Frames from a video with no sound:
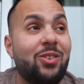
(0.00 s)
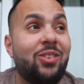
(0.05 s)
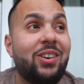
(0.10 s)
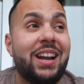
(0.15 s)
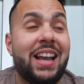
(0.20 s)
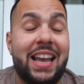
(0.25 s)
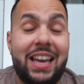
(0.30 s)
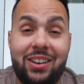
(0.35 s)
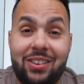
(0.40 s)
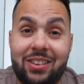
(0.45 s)

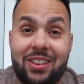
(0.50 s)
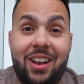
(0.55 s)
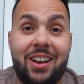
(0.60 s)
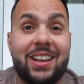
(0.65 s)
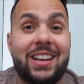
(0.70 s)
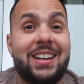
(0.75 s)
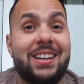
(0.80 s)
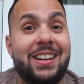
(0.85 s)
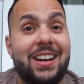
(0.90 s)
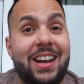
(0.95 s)
or 8
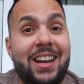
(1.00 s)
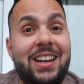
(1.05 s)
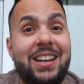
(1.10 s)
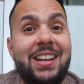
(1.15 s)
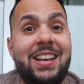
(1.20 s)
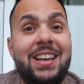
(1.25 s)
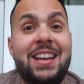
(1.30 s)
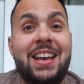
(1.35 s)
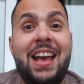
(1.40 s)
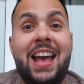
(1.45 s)
o'clock at night,
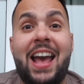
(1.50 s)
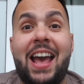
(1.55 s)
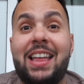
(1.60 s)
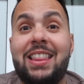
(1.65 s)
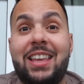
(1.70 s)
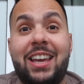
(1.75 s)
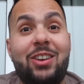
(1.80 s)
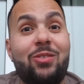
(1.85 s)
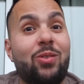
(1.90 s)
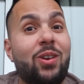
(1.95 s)

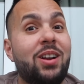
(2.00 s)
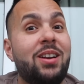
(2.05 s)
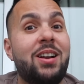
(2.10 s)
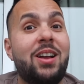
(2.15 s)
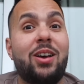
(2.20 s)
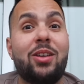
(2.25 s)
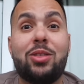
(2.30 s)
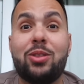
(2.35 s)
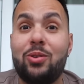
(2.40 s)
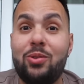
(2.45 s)
and they run
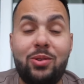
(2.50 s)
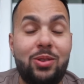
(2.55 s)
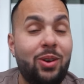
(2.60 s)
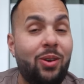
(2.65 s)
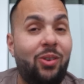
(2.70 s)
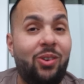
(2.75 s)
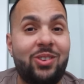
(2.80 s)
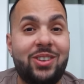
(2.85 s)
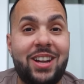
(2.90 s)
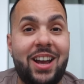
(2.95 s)
through the
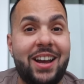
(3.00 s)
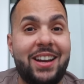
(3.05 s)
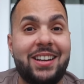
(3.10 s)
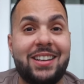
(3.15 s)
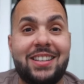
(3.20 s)
whole night